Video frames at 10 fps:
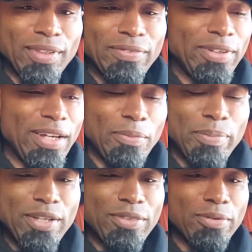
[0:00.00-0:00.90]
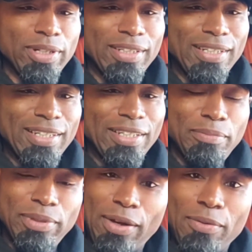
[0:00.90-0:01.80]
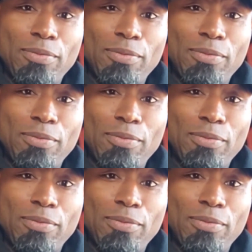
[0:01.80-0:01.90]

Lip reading: If you've never been through it, you'd be like,